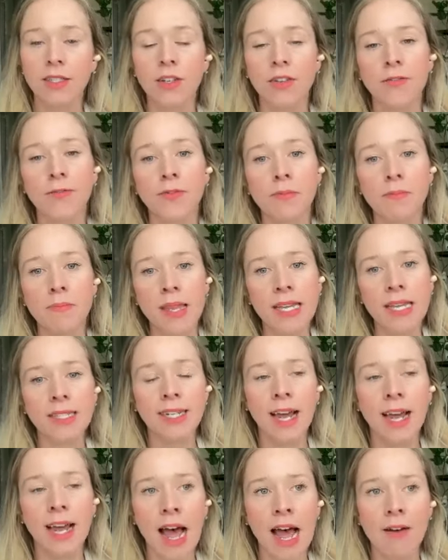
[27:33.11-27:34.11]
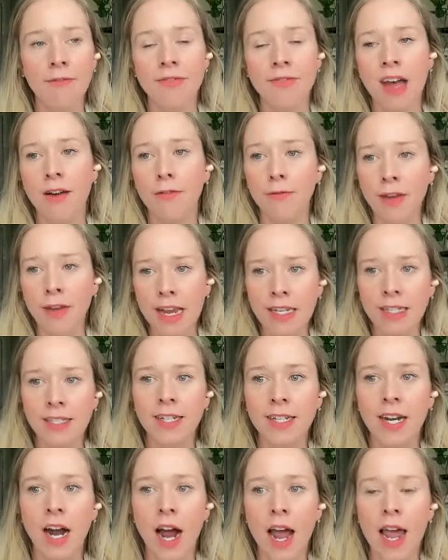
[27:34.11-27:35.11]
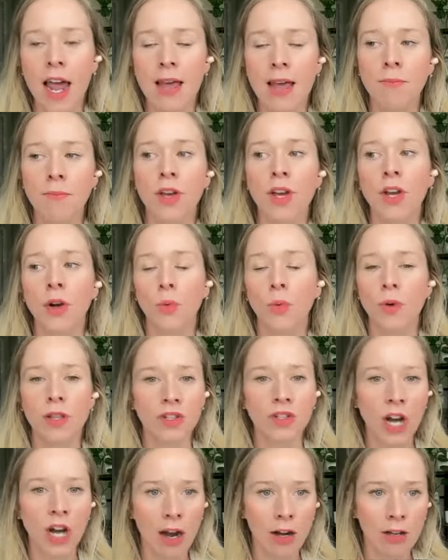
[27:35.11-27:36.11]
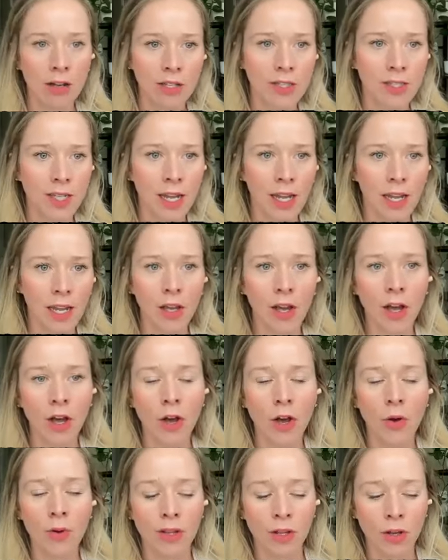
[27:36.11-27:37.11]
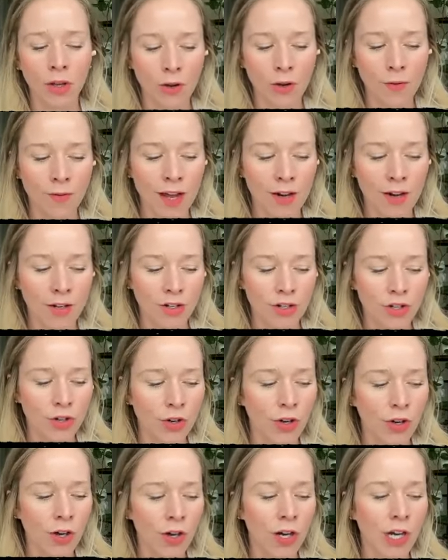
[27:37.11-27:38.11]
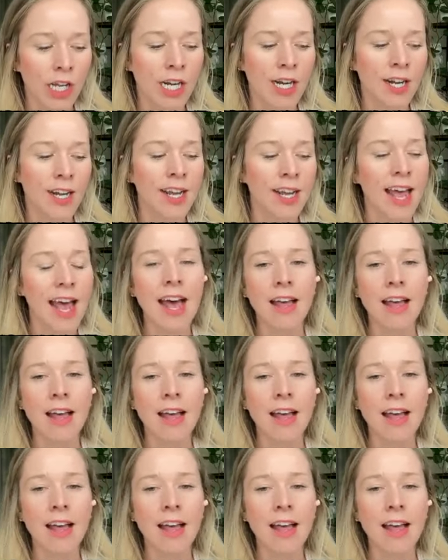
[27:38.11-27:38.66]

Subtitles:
So for me to have that FaceTime with Jared, the CEO, and the co-founder Sean,